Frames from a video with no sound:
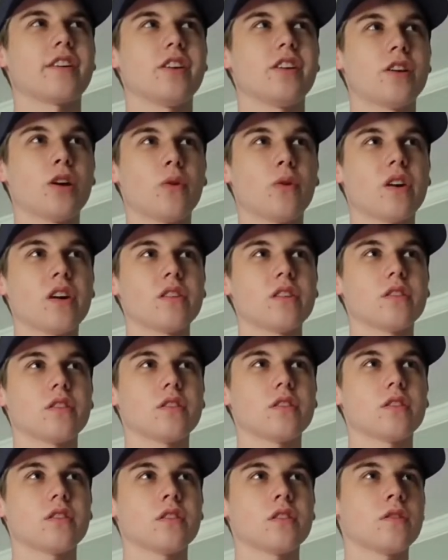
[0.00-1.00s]
You know what?
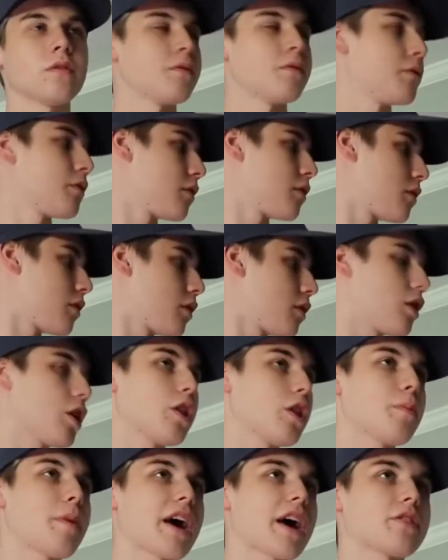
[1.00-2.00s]
Go to
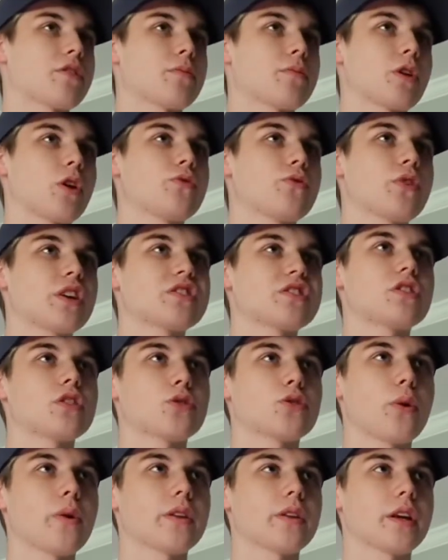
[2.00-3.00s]
the bathroom. Go fix the
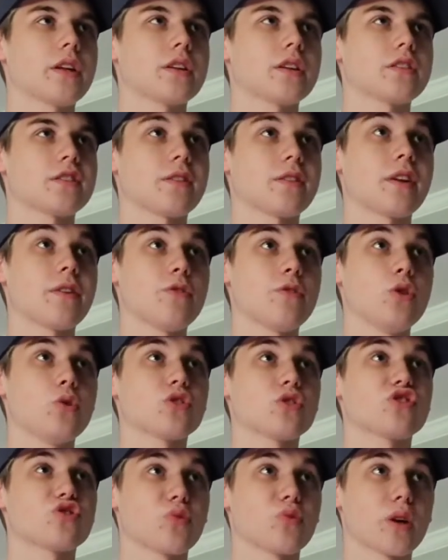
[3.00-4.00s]
toilet, because I'm giving you a
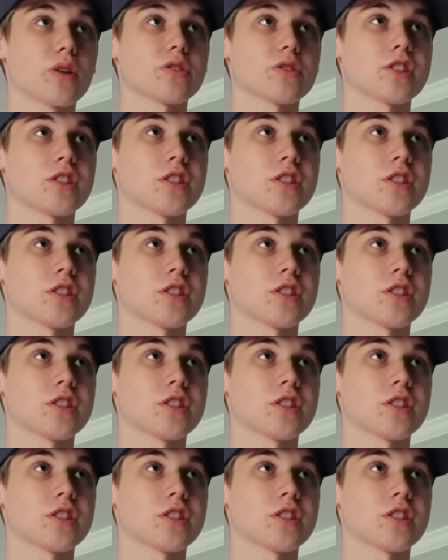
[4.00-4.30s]
swirly.